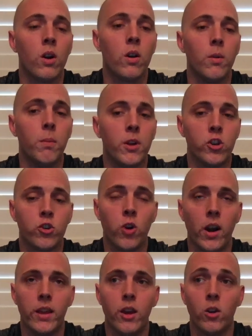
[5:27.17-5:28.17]
But just
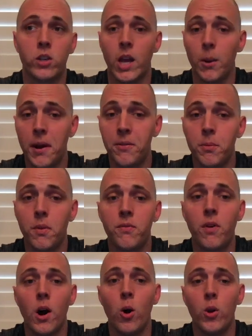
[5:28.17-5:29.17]
try to, stay away from the
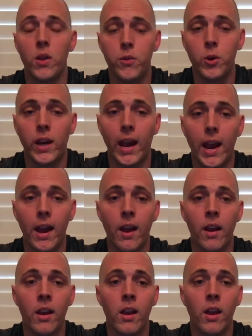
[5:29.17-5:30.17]
phone if you
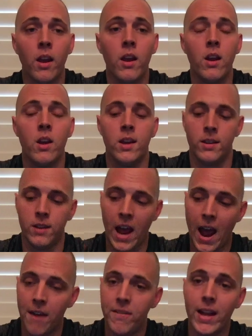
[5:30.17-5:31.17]
can.
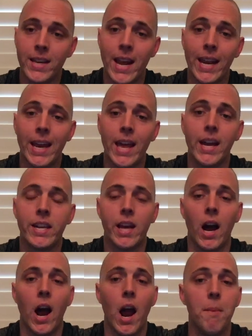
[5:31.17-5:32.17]
Have that dedicated
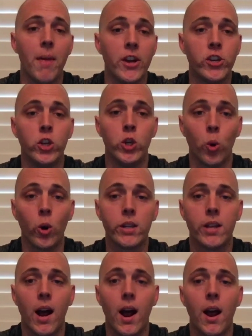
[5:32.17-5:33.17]
time. That's your
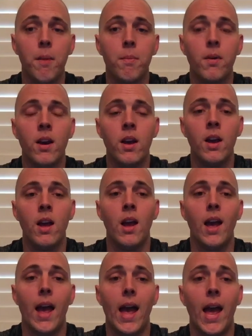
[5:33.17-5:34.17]
time,
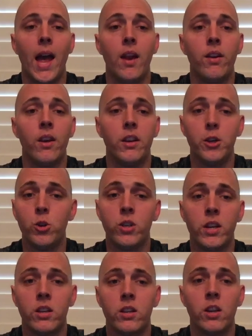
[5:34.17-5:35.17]
and use
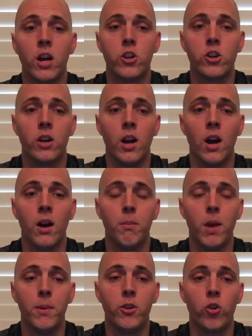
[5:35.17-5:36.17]
it as such.
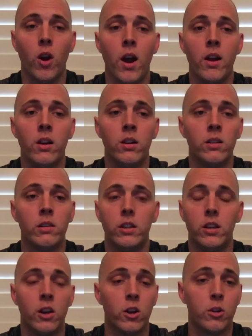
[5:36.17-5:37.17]
Maybe try,
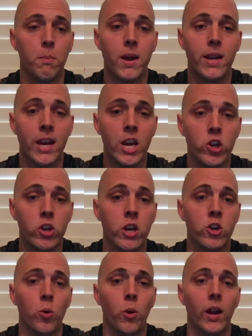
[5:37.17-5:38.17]
some meditation
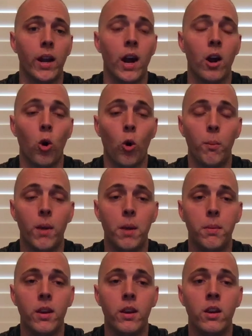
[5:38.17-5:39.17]
as you're working out, or
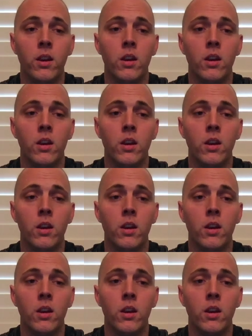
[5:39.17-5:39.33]
maybe